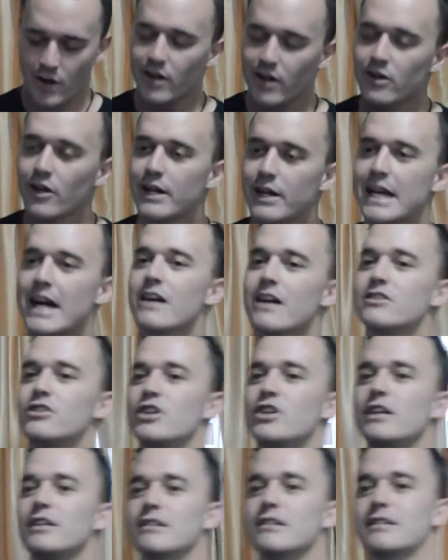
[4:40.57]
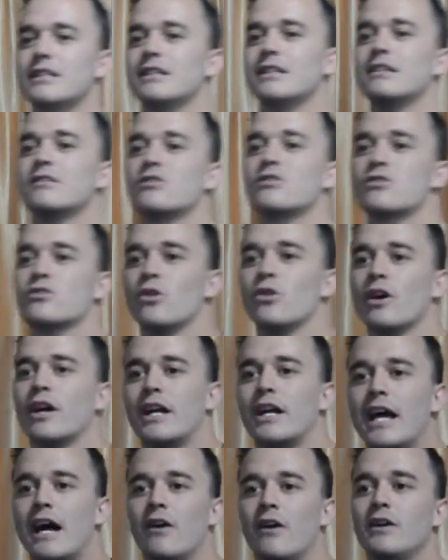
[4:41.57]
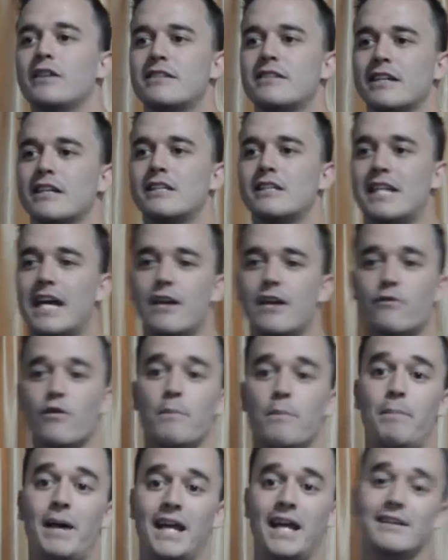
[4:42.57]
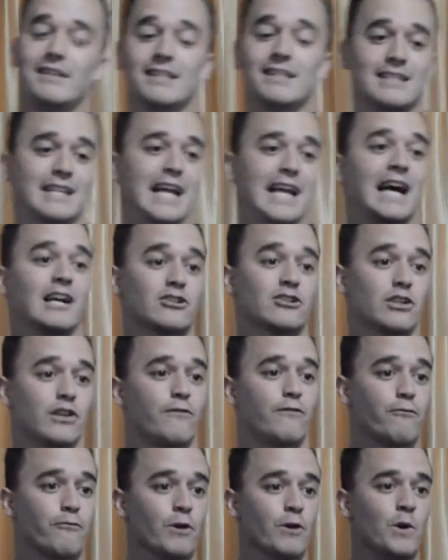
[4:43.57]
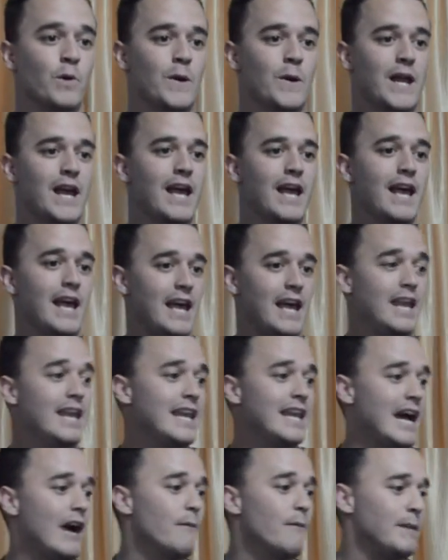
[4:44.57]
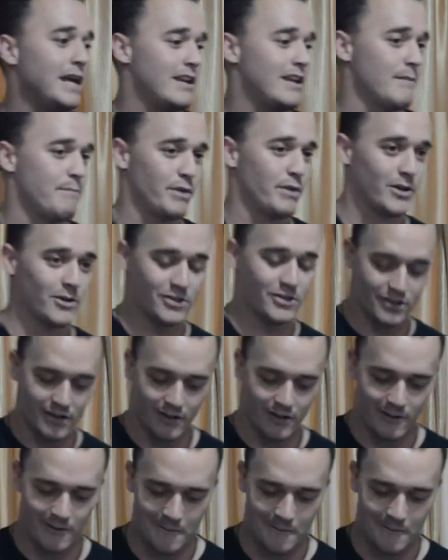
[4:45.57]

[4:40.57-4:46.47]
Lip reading: We're going to look at Jesus and his story and how he's going to take repentance and actually fruit and now make it personal.